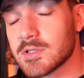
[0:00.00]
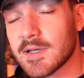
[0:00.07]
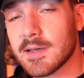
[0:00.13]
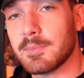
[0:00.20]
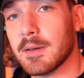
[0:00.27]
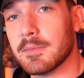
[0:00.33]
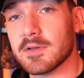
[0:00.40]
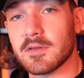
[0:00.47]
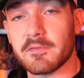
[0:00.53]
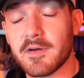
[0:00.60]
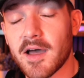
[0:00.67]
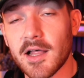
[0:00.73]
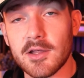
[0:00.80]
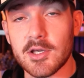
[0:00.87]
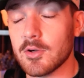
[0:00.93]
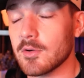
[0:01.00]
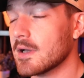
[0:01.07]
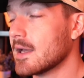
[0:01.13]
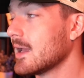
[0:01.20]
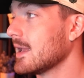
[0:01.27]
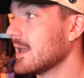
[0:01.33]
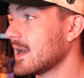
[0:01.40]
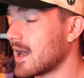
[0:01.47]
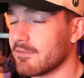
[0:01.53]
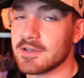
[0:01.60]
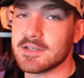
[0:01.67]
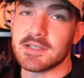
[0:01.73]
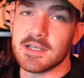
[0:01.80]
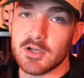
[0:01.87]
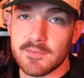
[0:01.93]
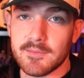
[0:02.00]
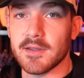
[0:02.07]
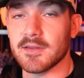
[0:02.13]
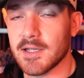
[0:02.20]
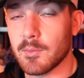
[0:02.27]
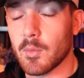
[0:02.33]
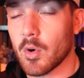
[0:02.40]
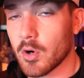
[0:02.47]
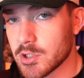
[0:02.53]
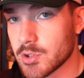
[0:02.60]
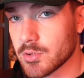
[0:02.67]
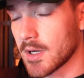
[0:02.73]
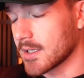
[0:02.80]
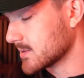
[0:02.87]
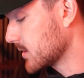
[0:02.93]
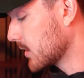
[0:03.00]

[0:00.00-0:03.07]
get people to follow you, and obviously you're building more trust